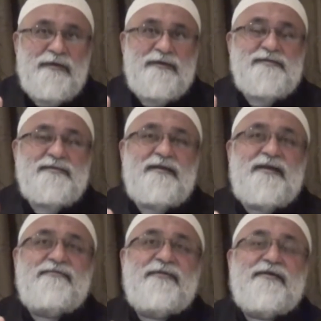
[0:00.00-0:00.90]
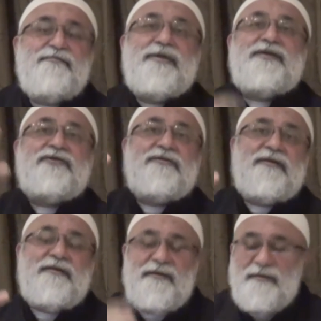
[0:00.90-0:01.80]
It is the love and compassion
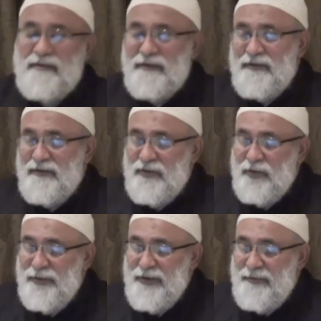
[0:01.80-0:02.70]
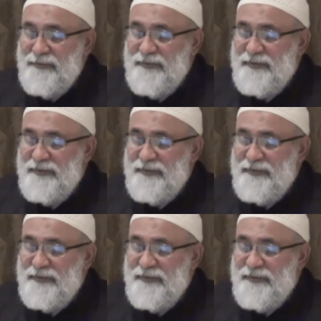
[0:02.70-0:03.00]
that can open up.